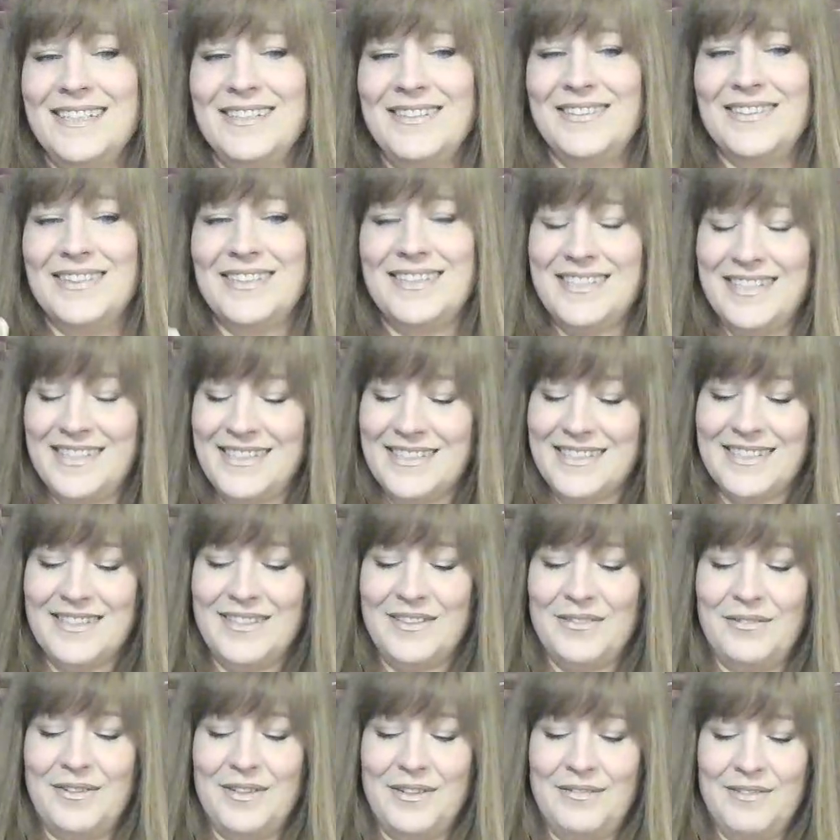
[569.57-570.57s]
when she's in
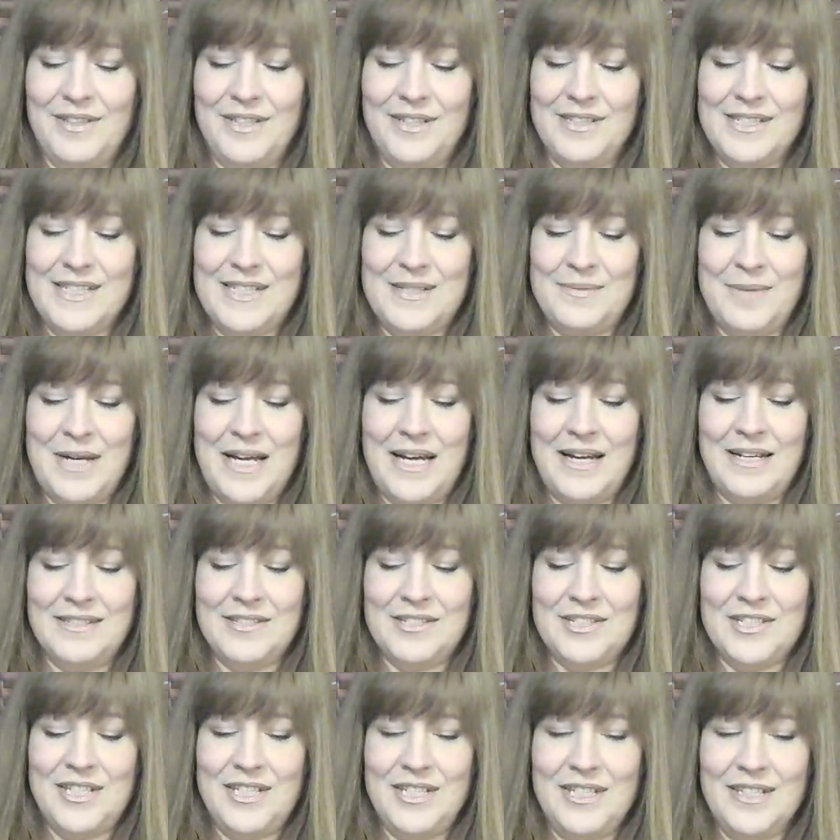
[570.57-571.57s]
the reverse, man,
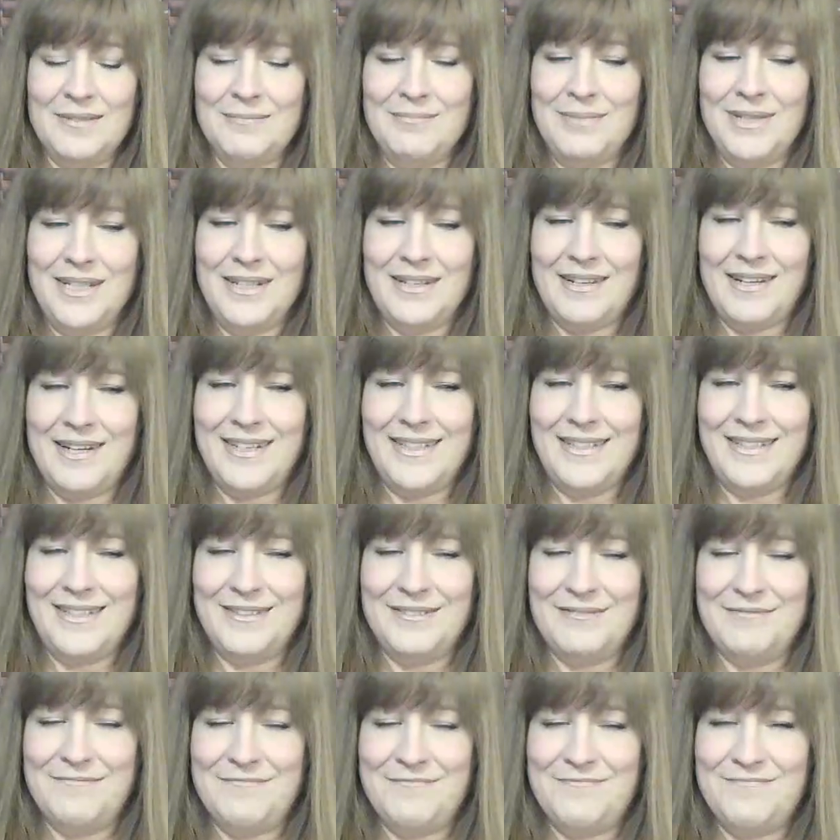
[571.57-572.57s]
she can be kind
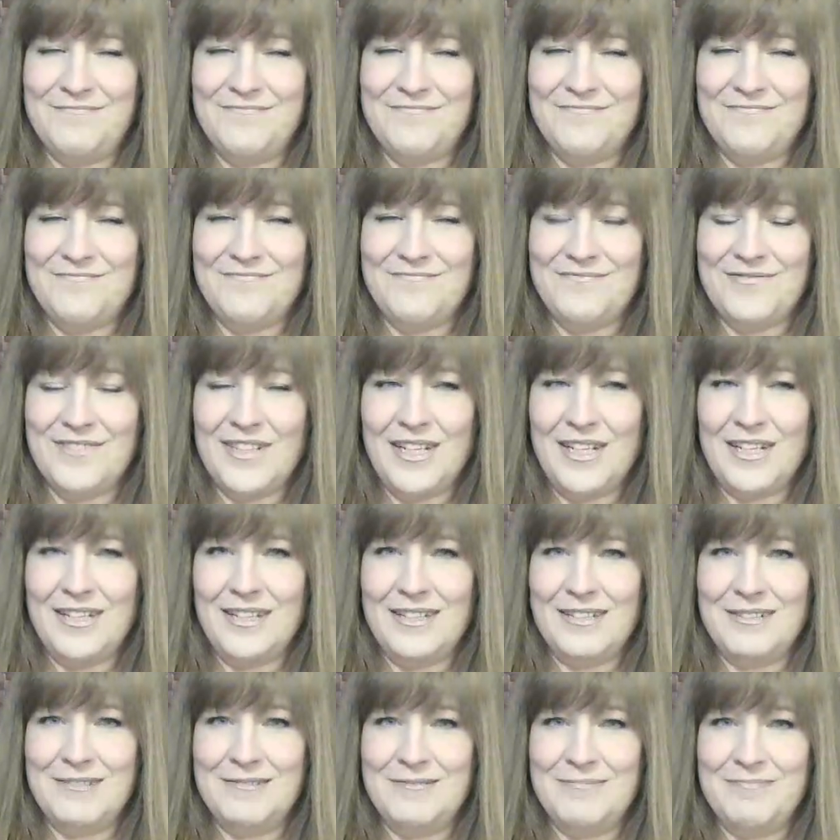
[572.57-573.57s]
of,
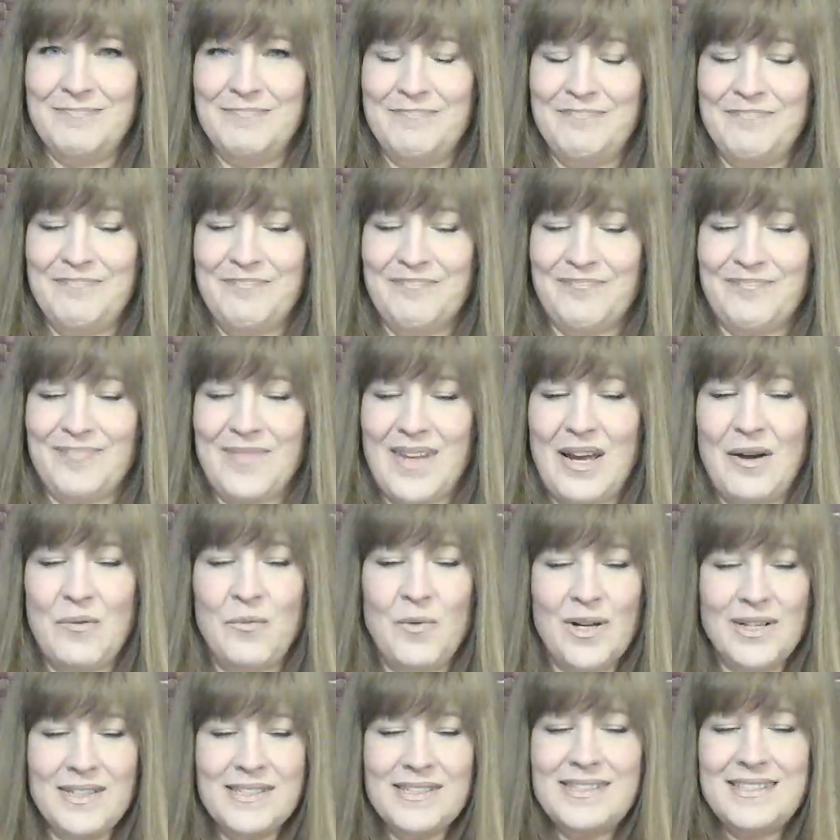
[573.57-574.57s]
um, I
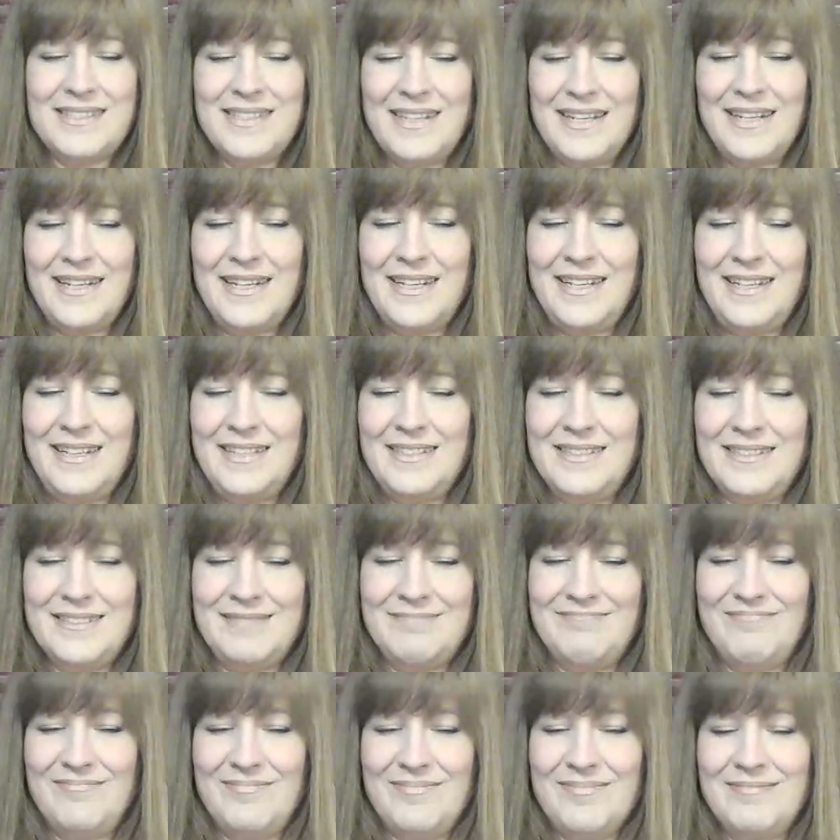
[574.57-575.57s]
want to say,
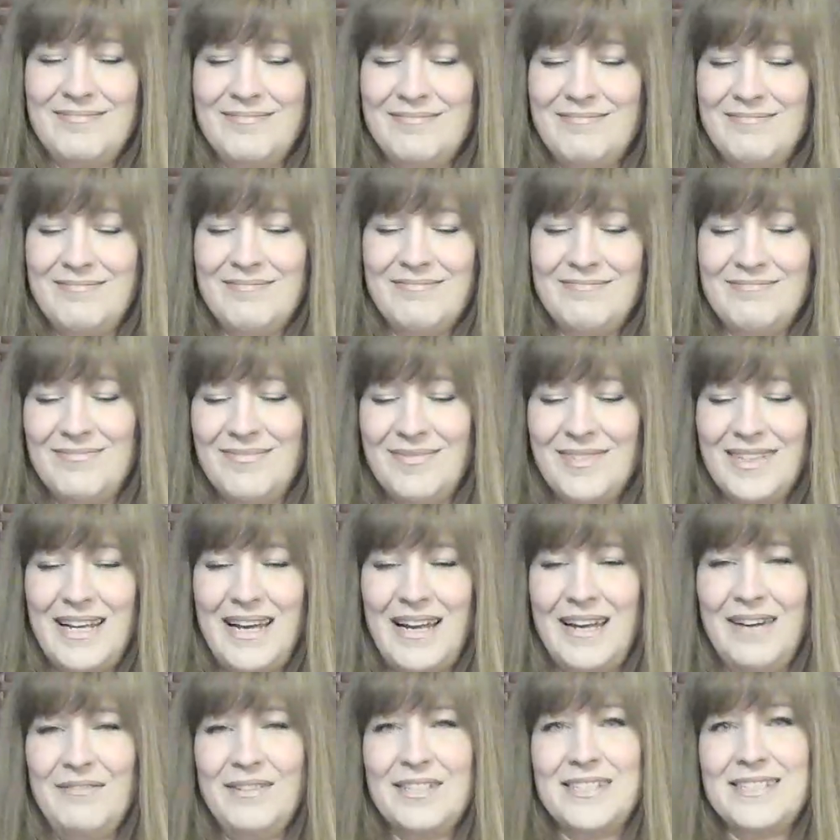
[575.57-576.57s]

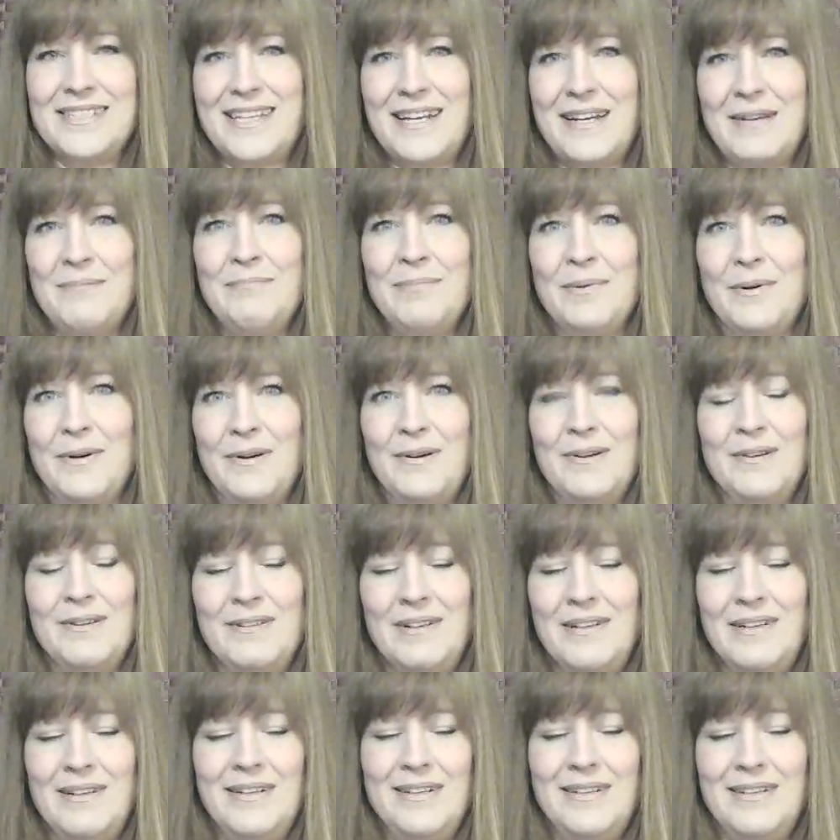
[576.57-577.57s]
have a temper
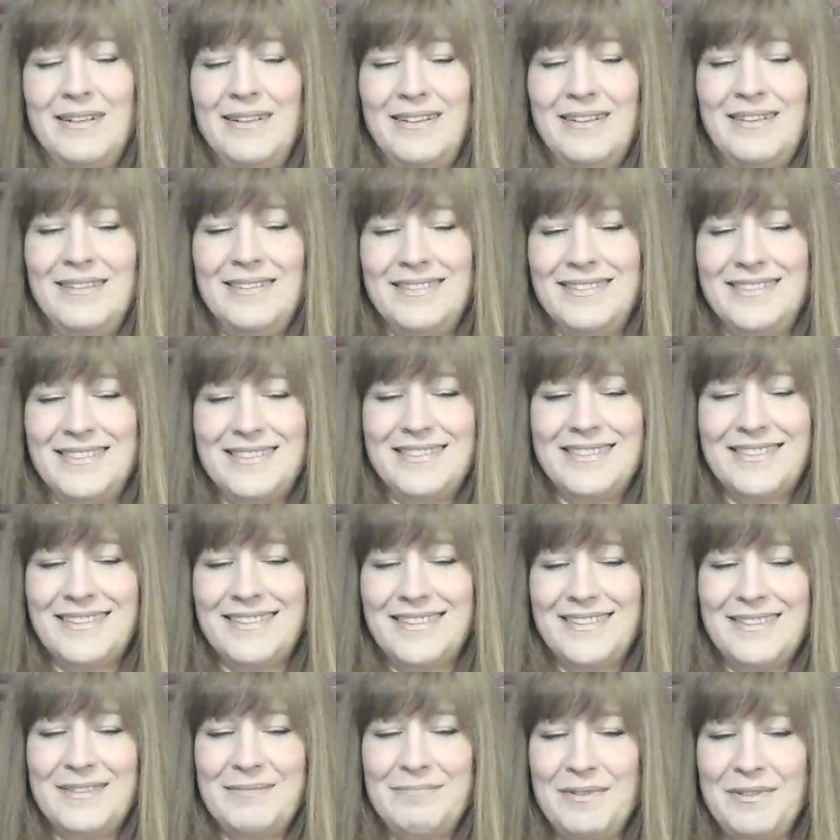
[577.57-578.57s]
and
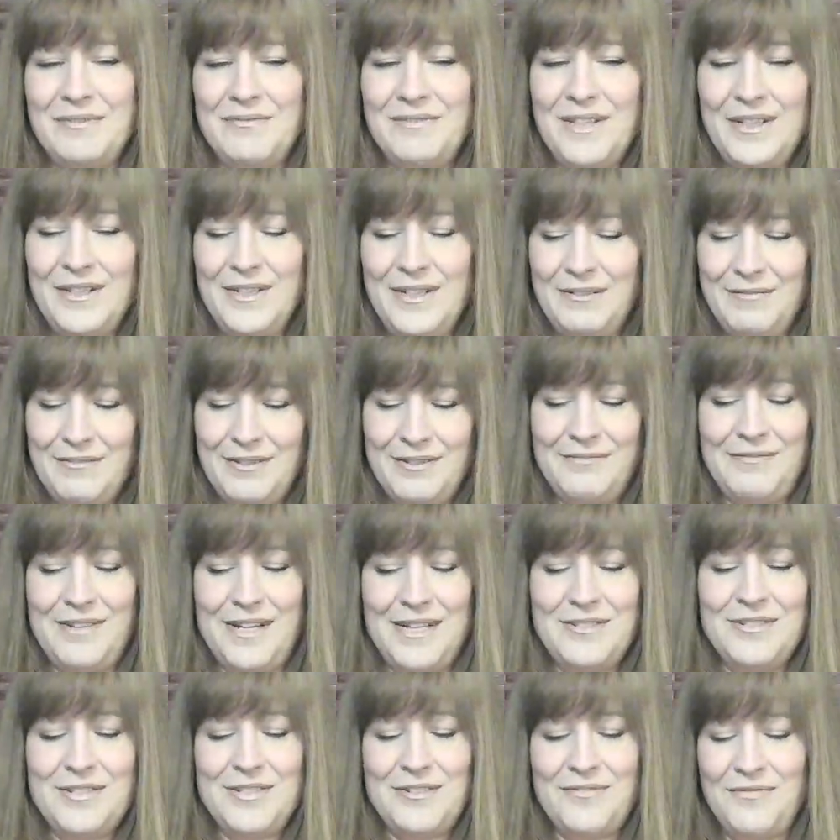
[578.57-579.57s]
can be very
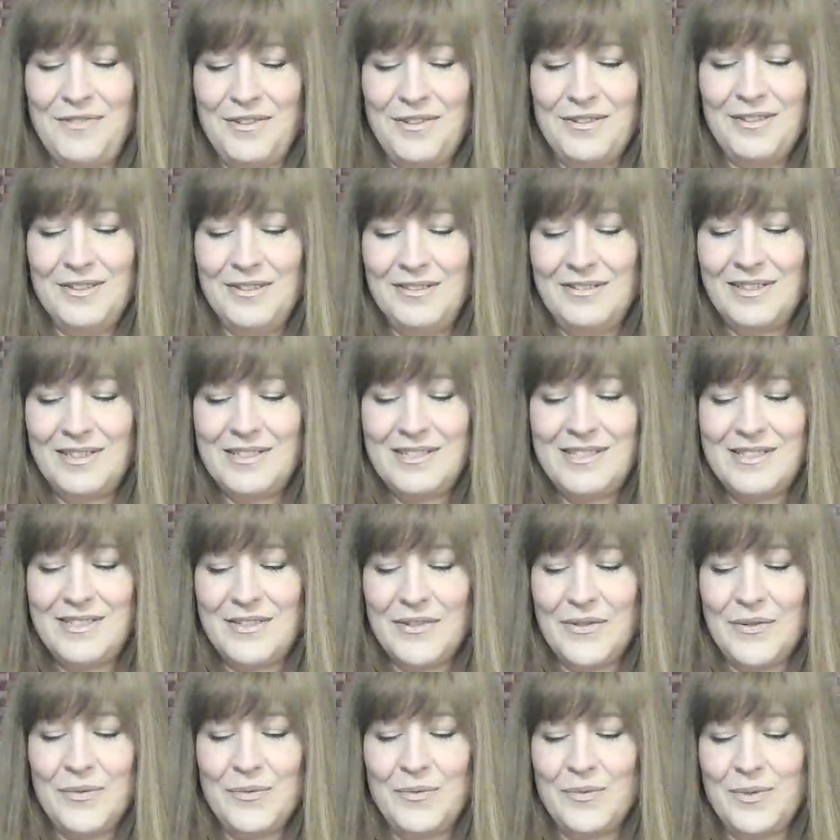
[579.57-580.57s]
revengeful.
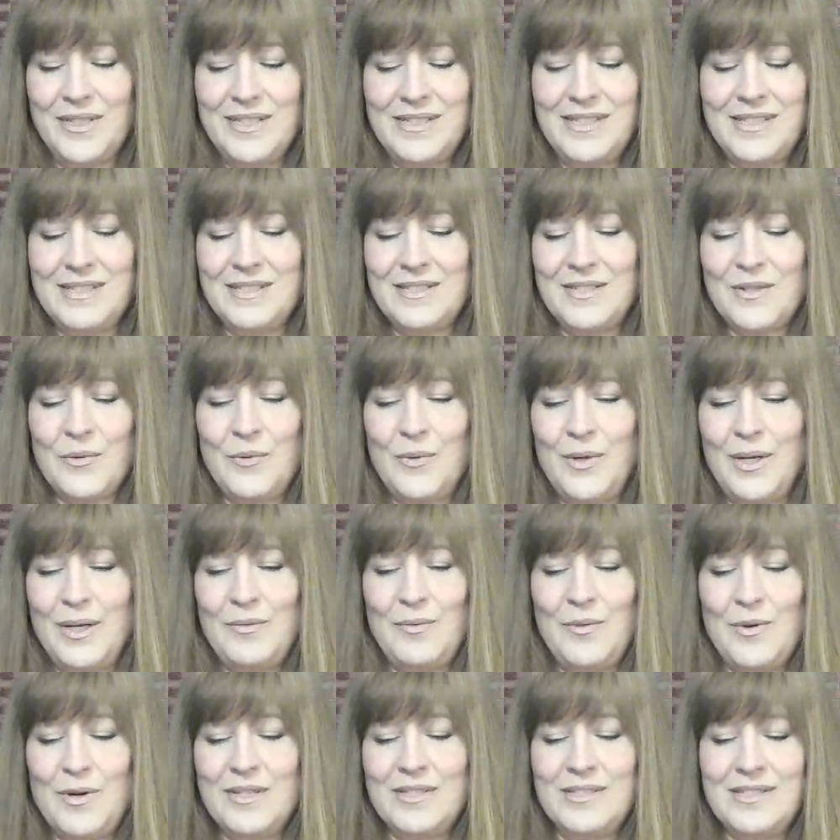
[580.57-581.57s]
So what is this Queen
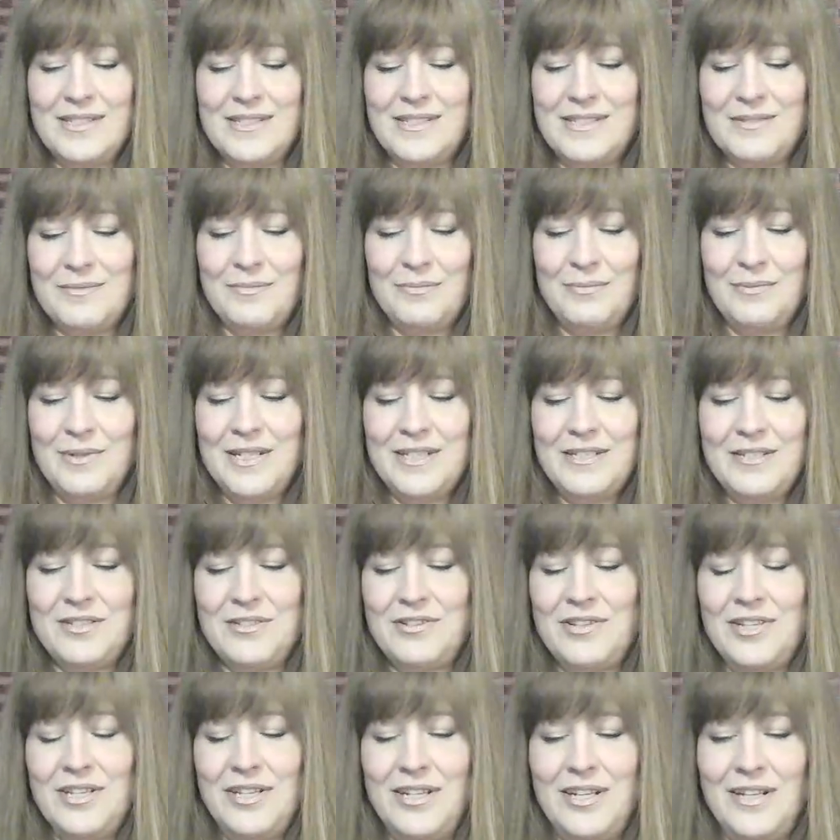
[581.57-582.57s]
of Wands? Why is
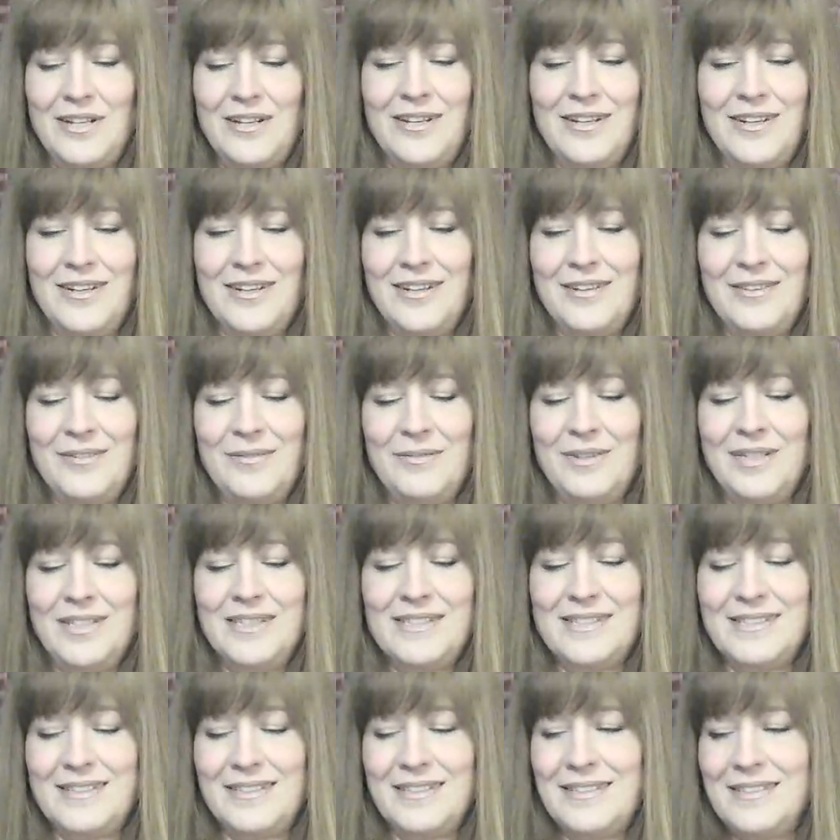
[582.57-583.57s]
she here? What
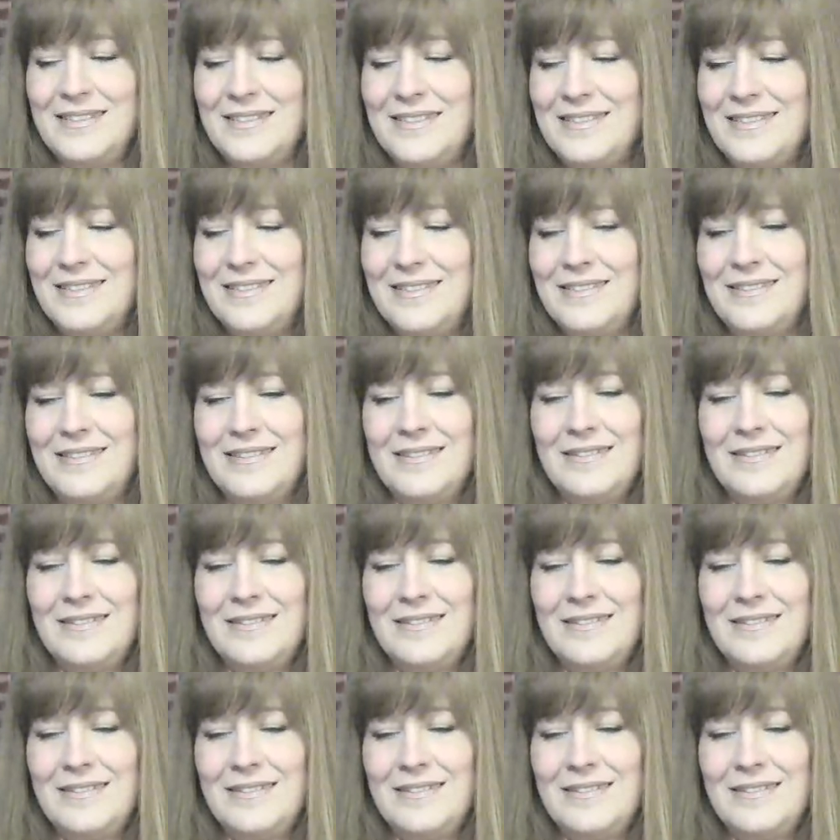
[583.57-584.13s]
is this?